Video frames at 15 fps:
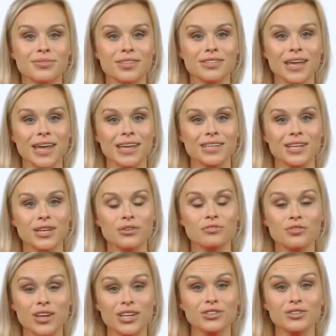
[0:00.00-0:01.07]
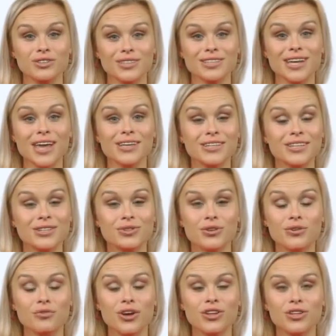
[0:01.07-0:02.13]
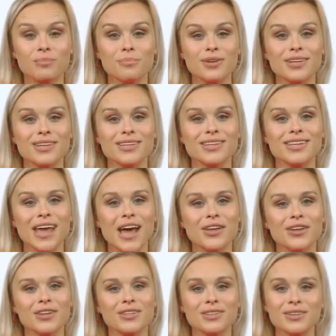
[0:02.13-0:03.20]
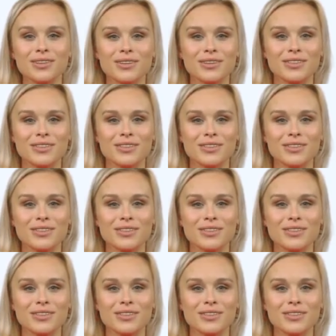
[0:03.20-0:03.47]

Developed in a range of standard and corrosion-resistant alloys